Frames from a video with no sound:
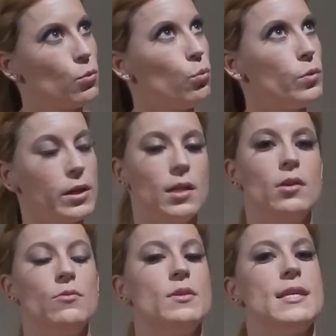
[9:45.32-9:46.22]
Really
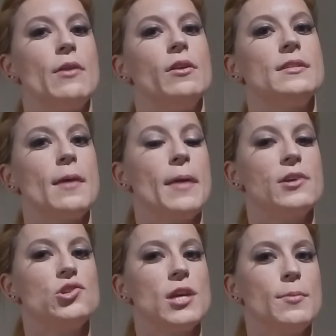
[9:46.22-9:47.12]
good with deadlifts. I'm
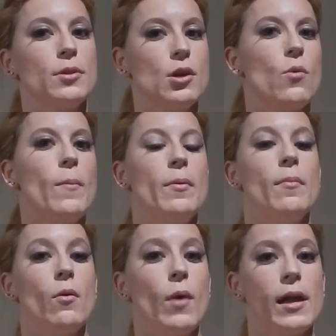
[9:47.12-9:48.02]
actually able to go up in
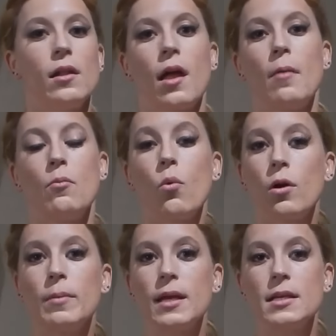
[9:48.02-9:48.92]
my weight a lot
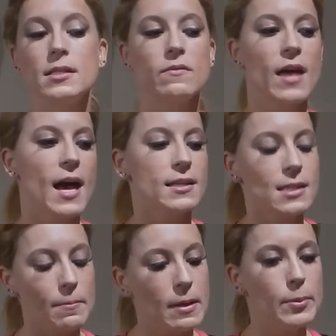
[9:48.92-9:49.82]
more because of that.
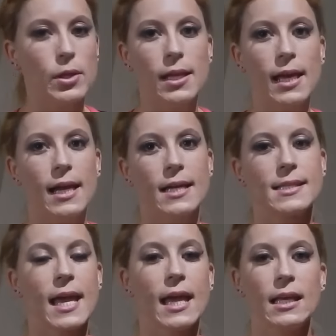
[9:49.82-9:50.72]
Some people look at it as
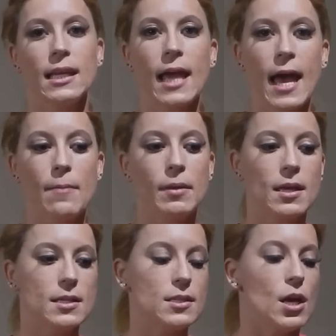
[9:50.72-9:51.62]
a handicap
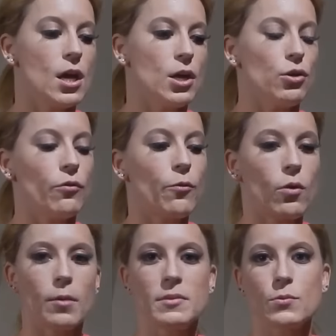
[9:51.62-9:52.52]
because your
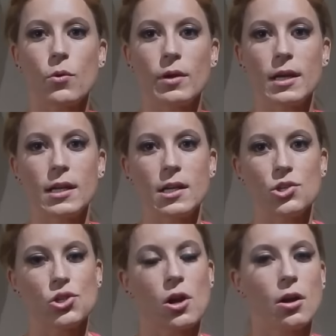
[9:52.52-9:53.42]
forearms won't get any
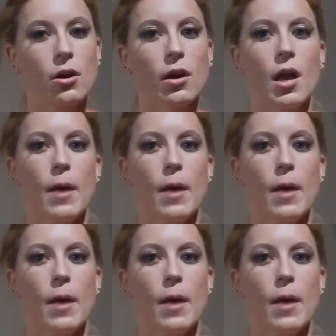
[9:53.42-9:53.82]
stronger.